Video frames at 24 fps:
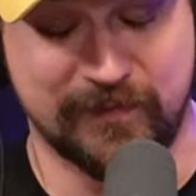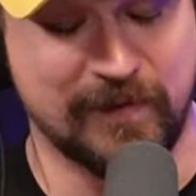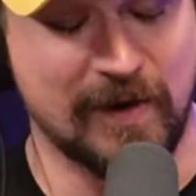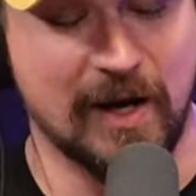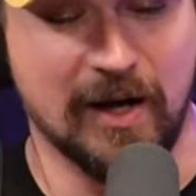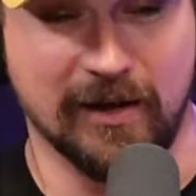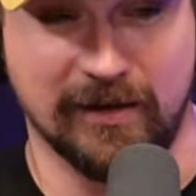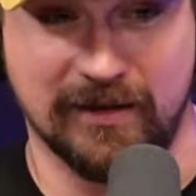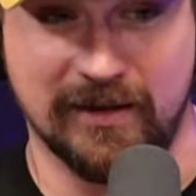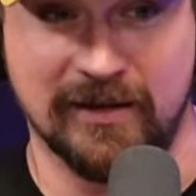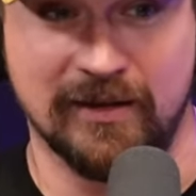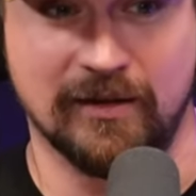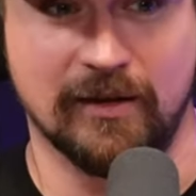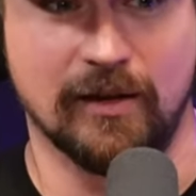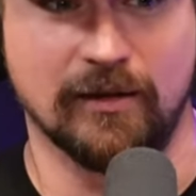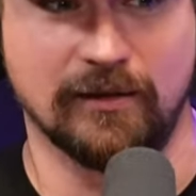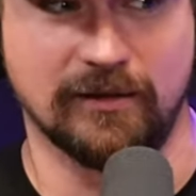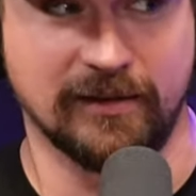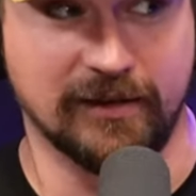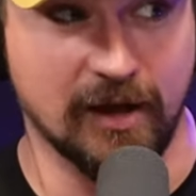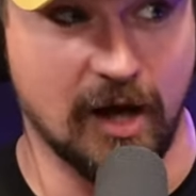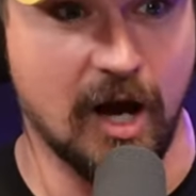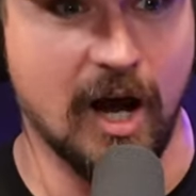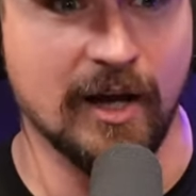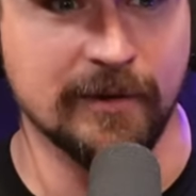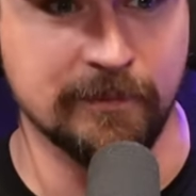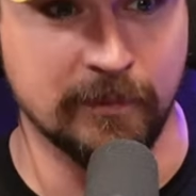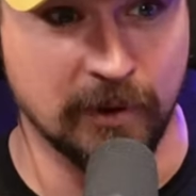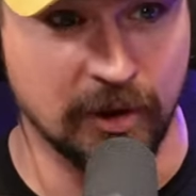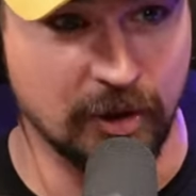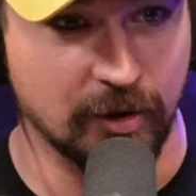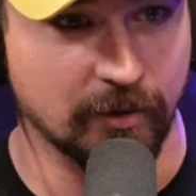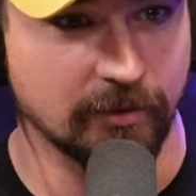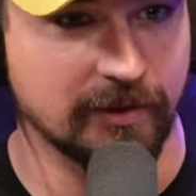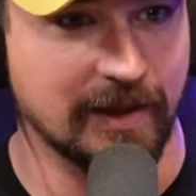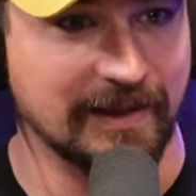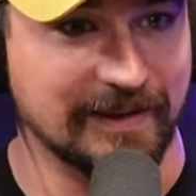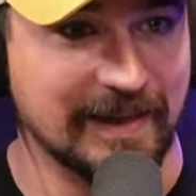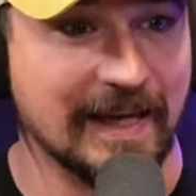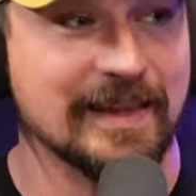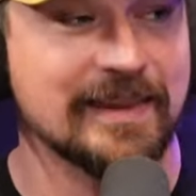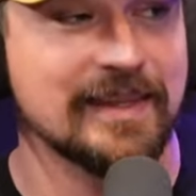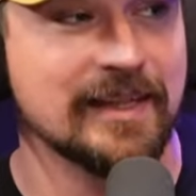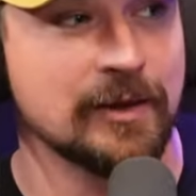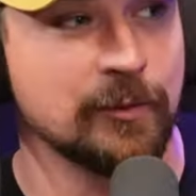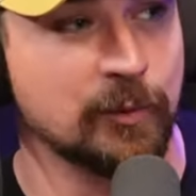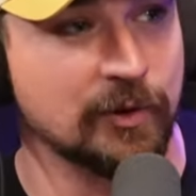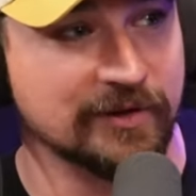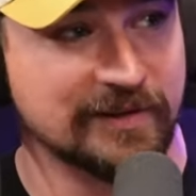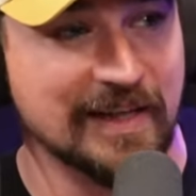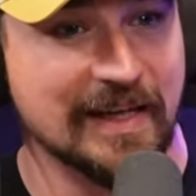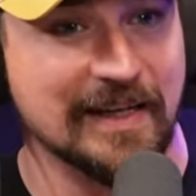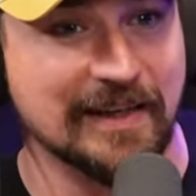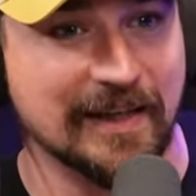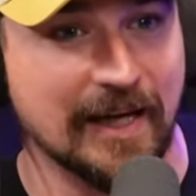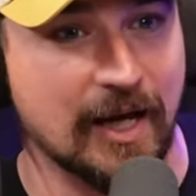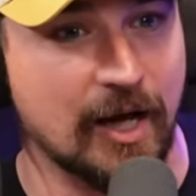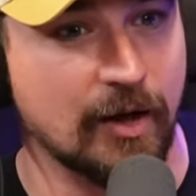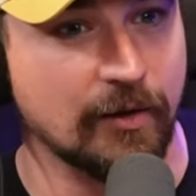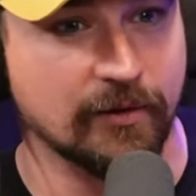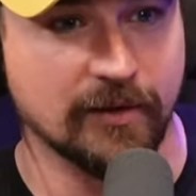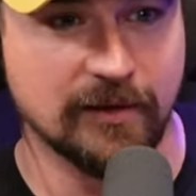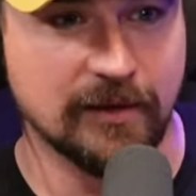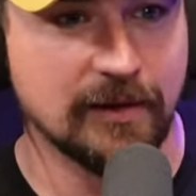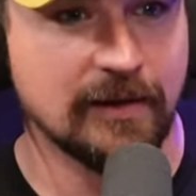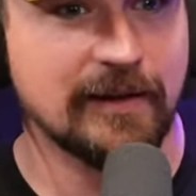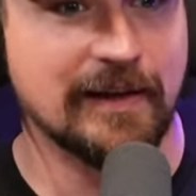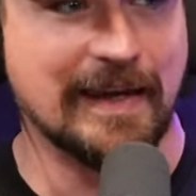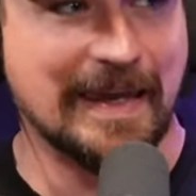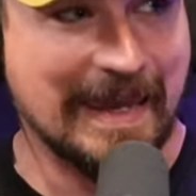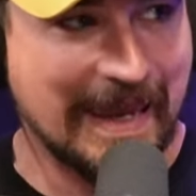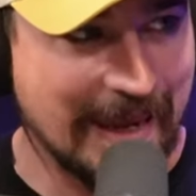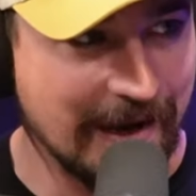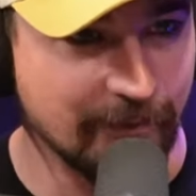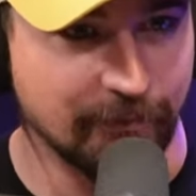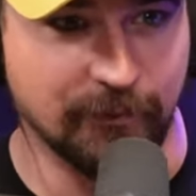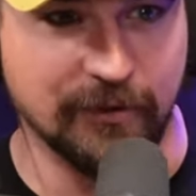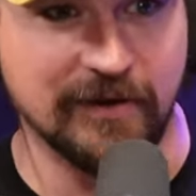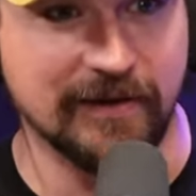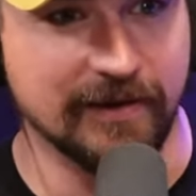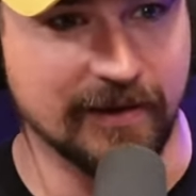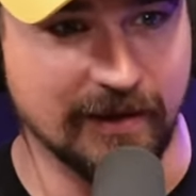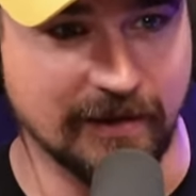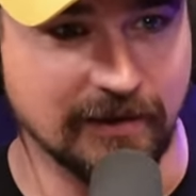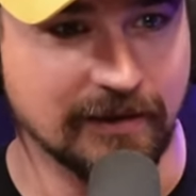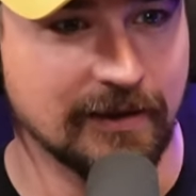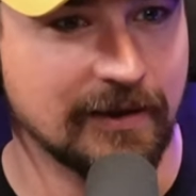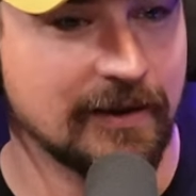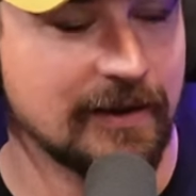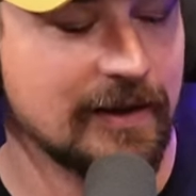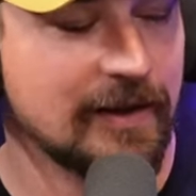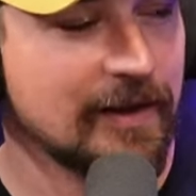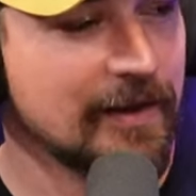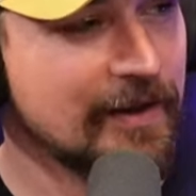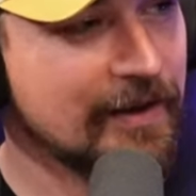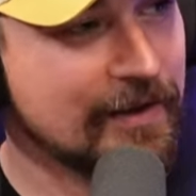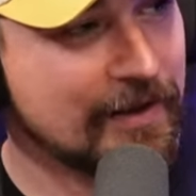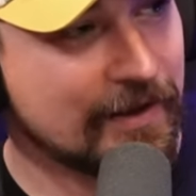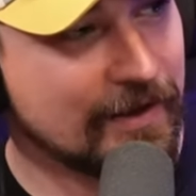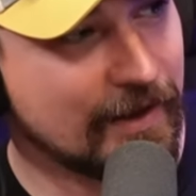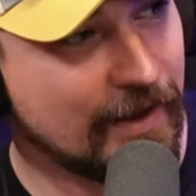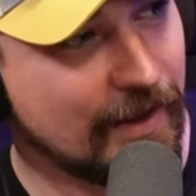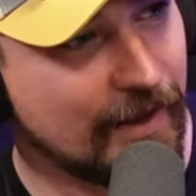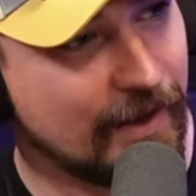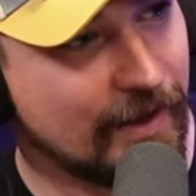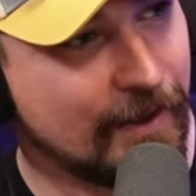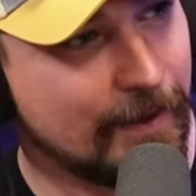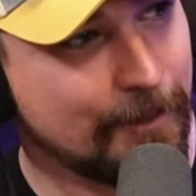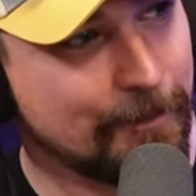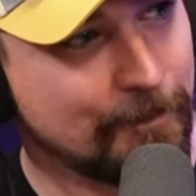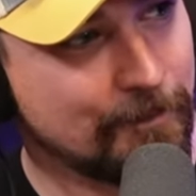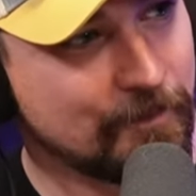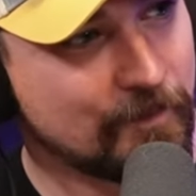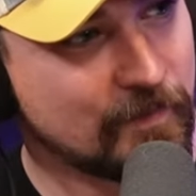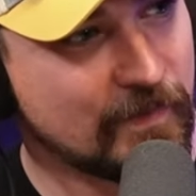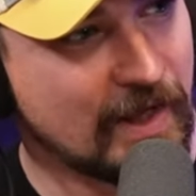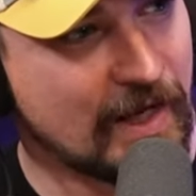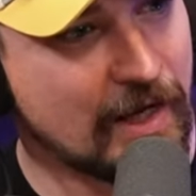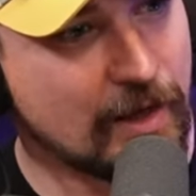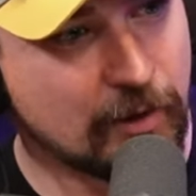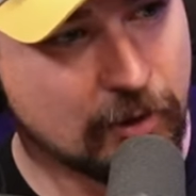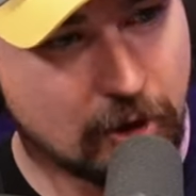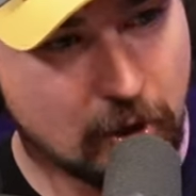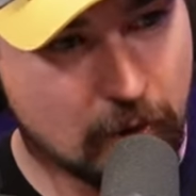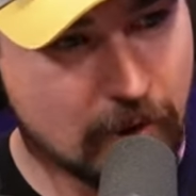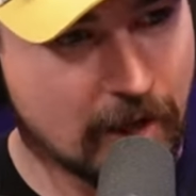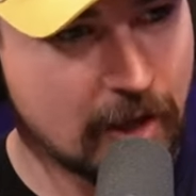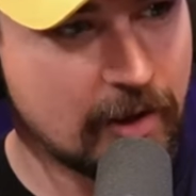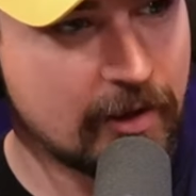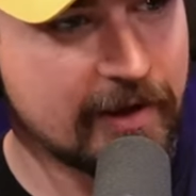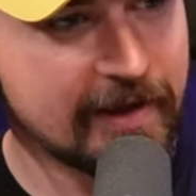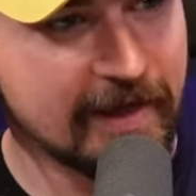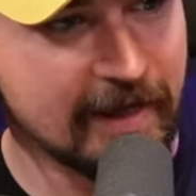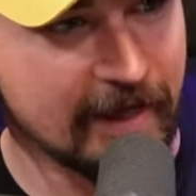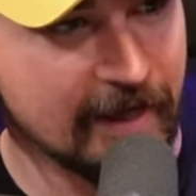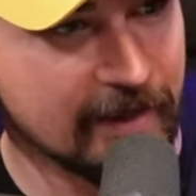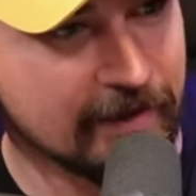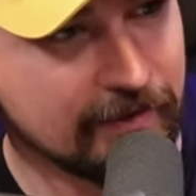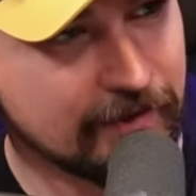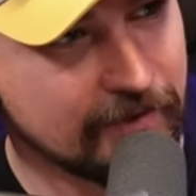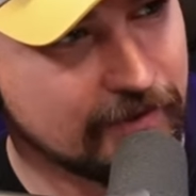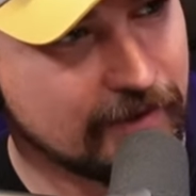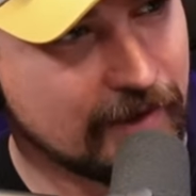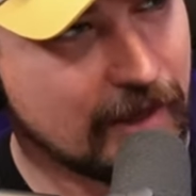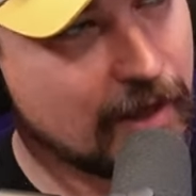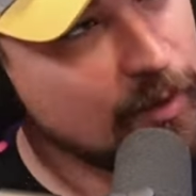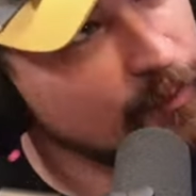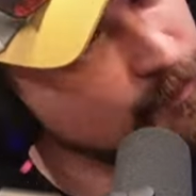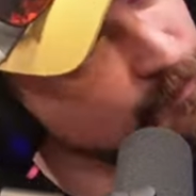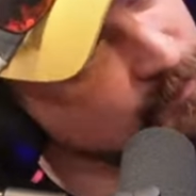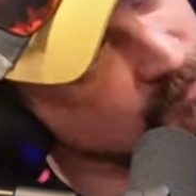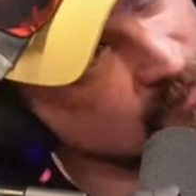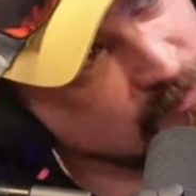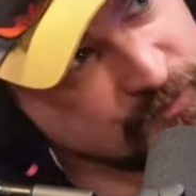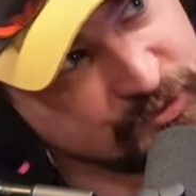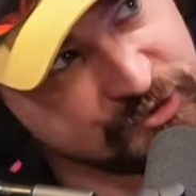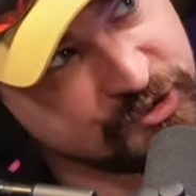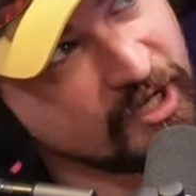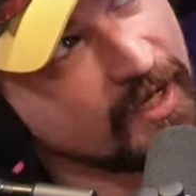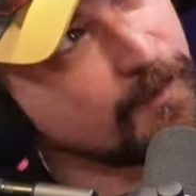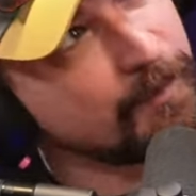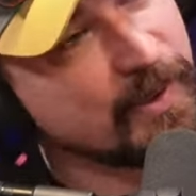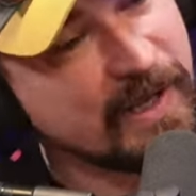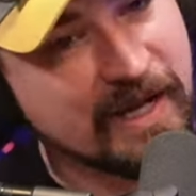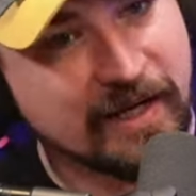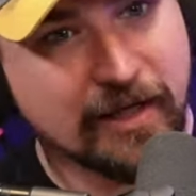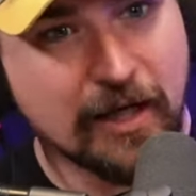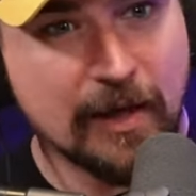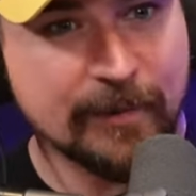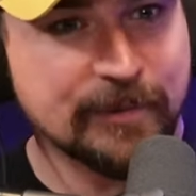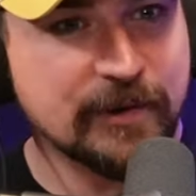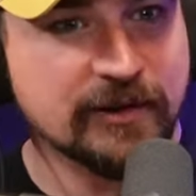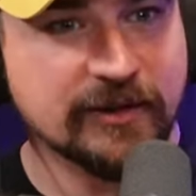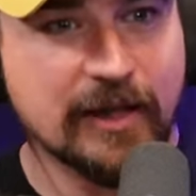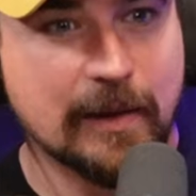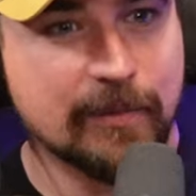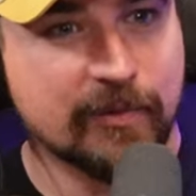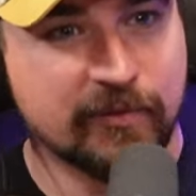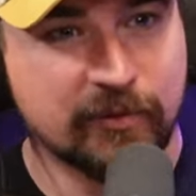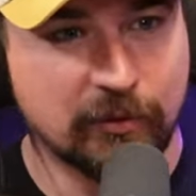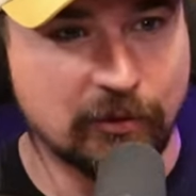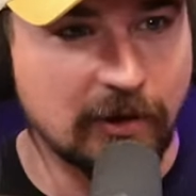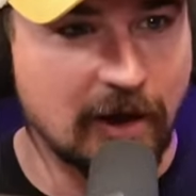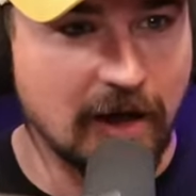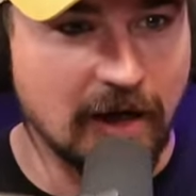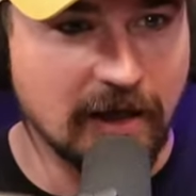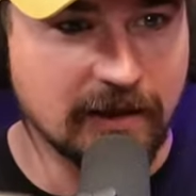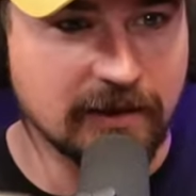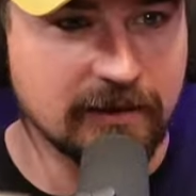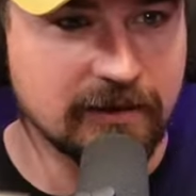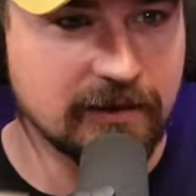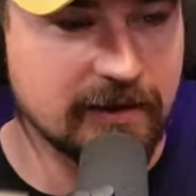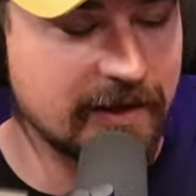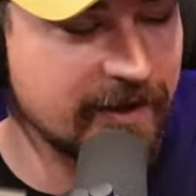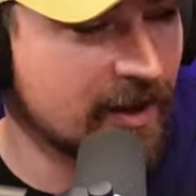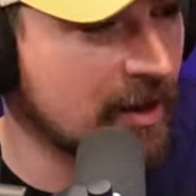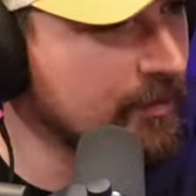fucking god mode. Like yeah, that yeah. thing will take out everything. Mm-hmm. Um, I'll go out ahead. I'll jetpack up on top of a rock, and I'll